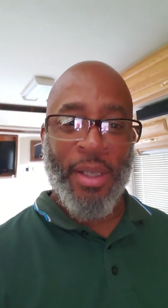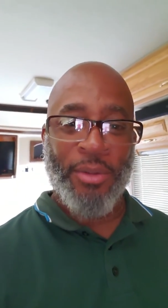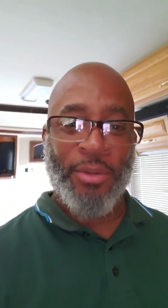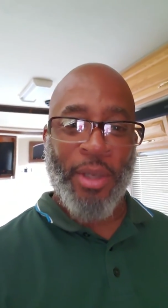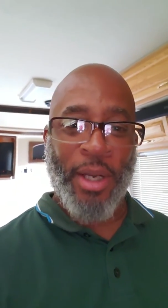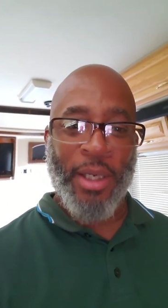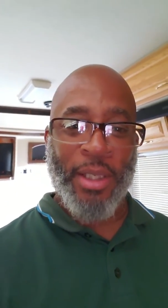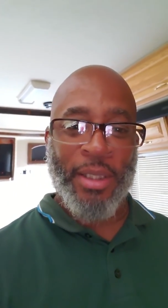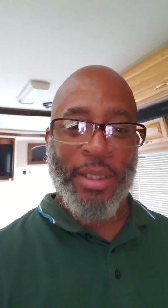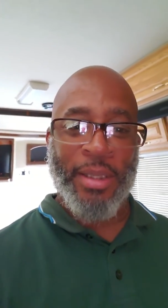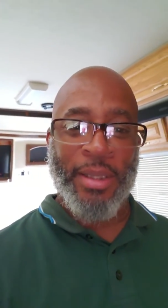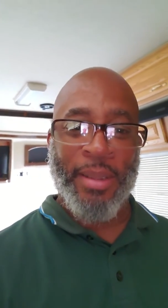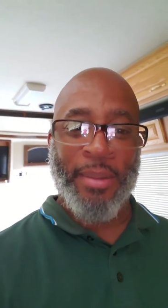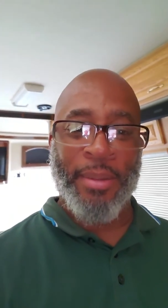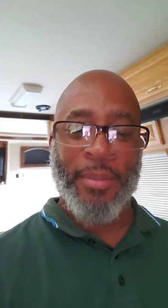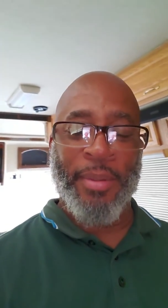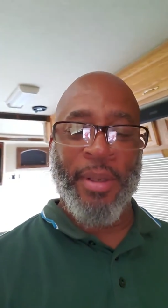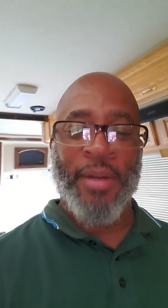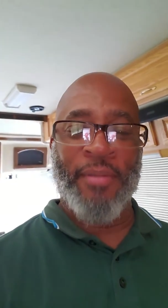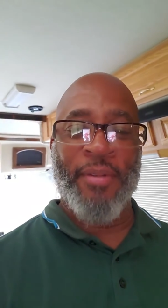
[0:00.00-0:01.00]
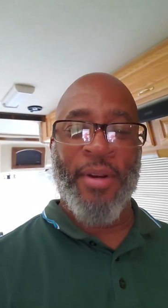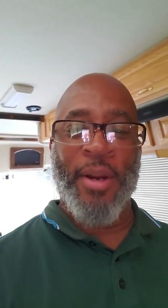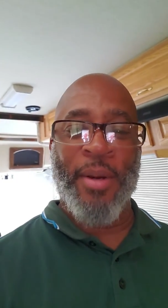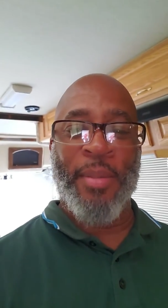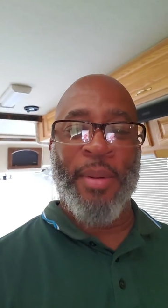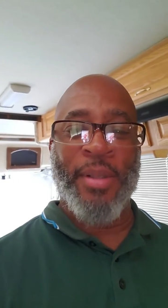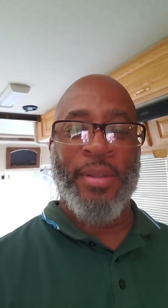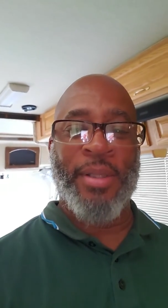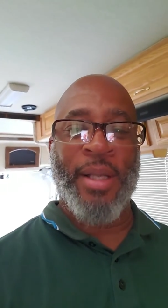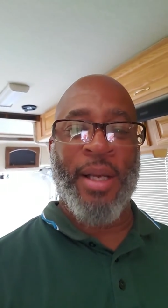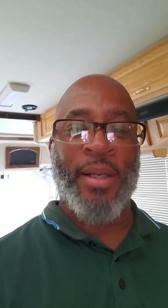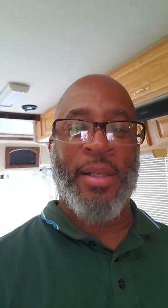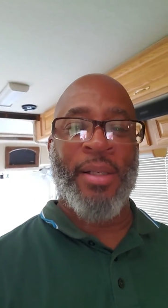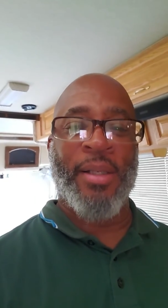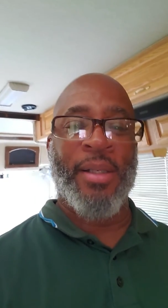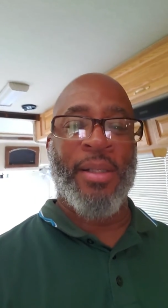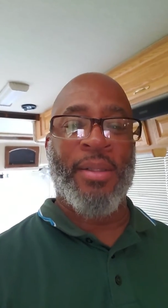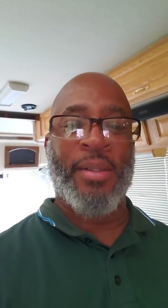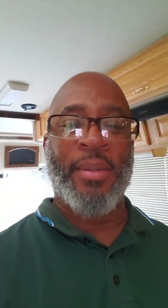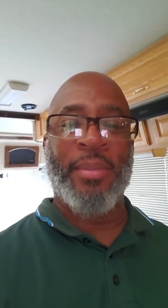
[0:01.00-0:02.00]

try to clean up the very best I could.